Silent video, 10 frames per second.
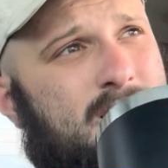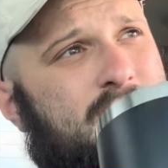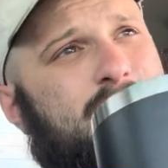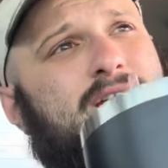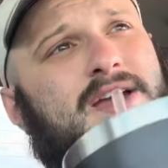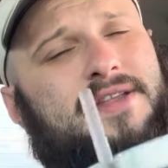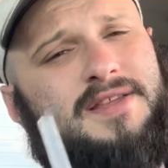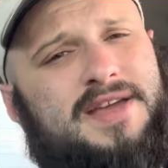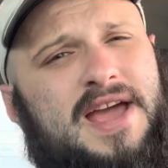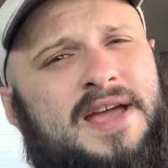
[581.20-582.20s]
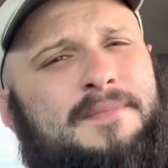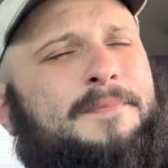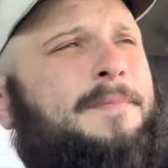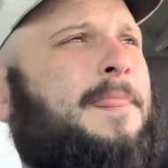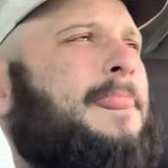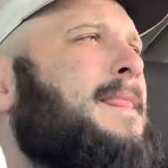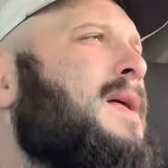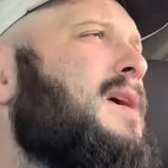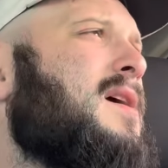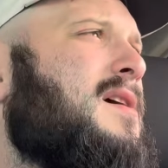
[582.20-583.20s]
you're ahead of the game.
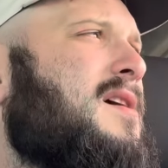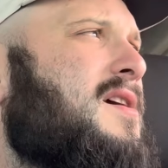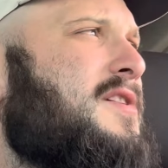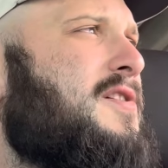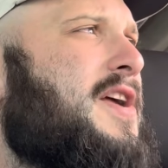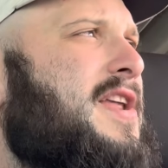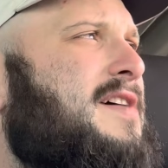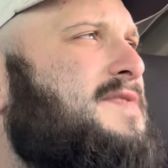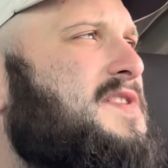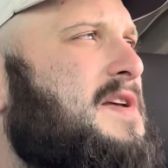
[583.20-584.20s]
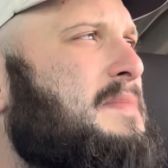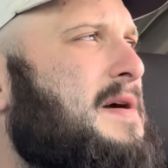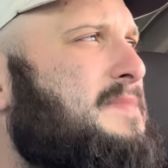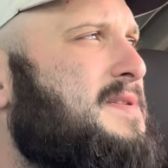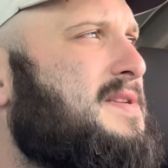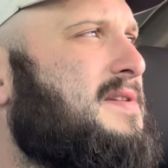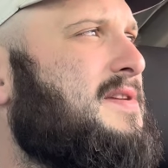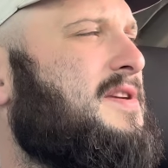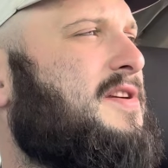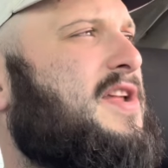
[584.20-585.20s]
Y'all could have slip-ups.
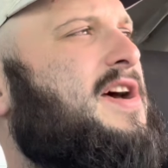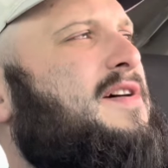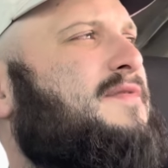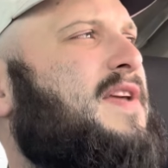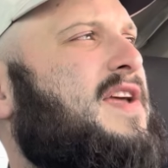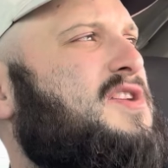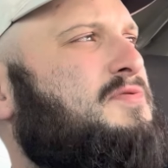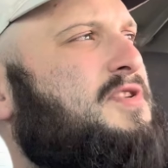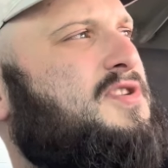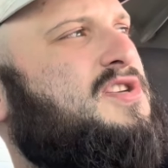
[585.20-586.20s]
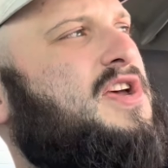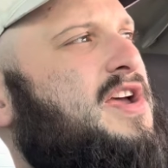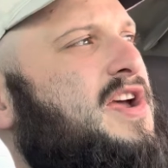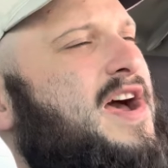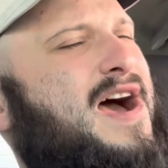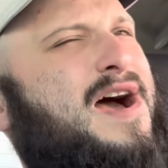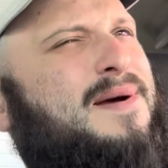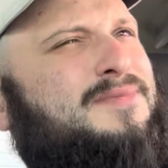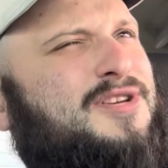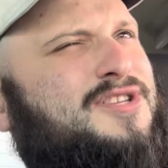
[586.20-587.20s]
You could have days when you say,
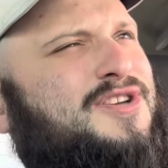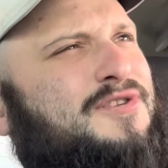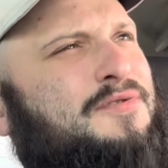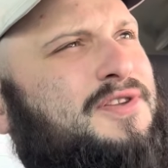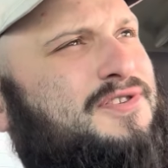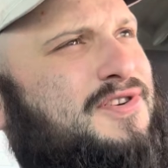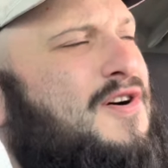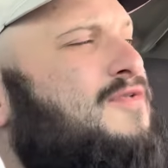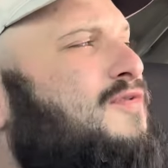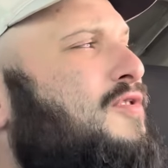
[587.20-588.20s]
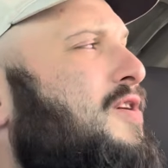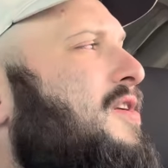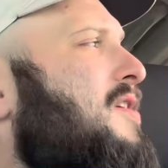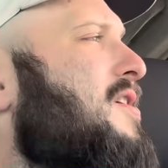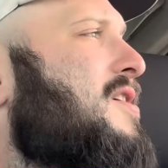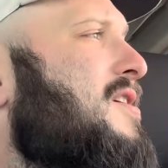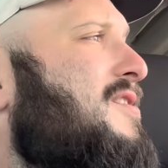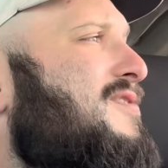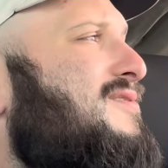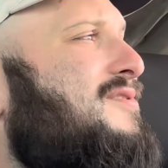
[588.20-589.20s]
I'm just going to go for it.
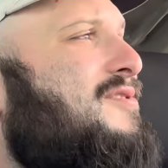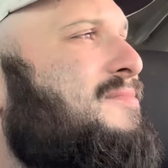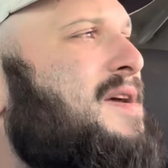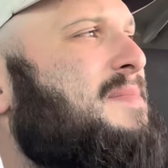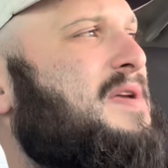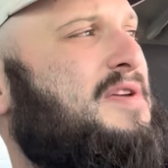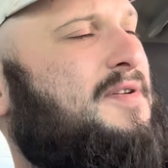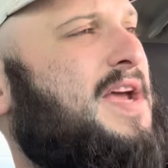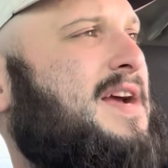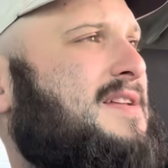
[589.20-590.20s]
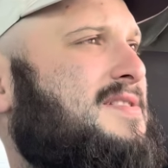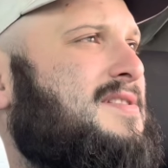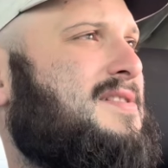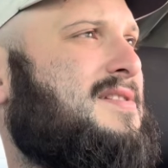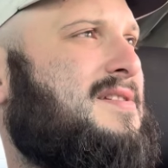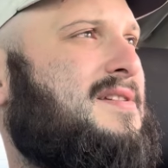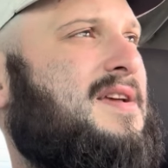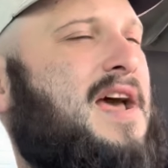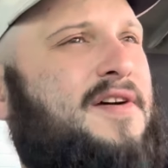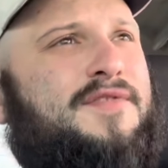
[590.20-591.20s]
Or maybe you can't
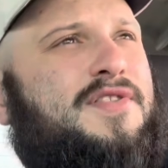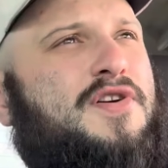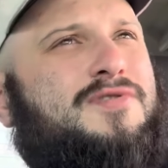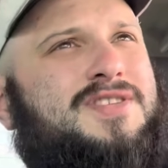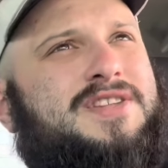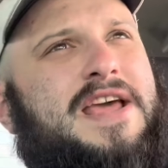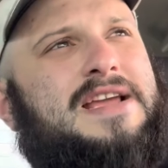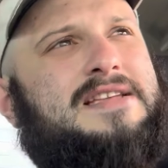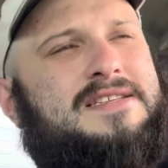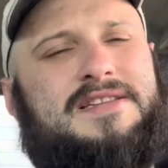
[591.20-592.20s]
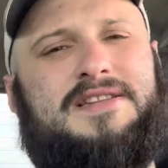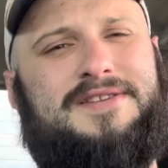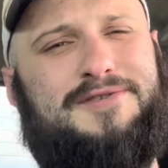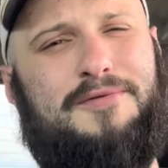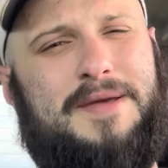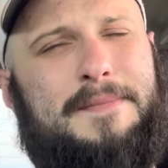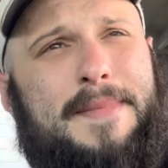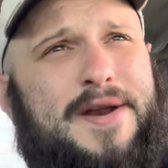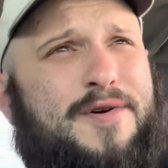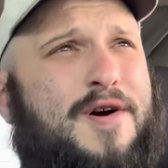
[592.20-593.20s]
have those days, and you'll be
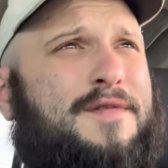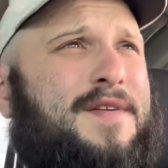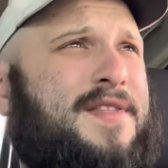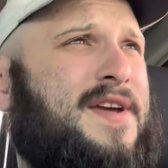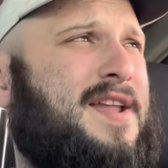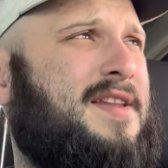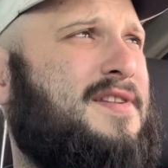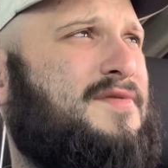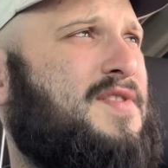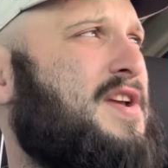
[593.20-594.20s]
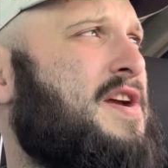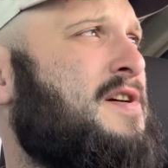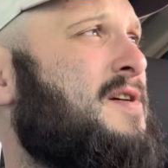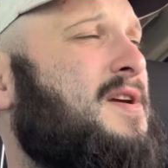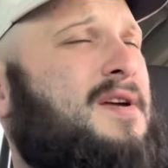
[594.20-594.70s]
better off at the end of the year.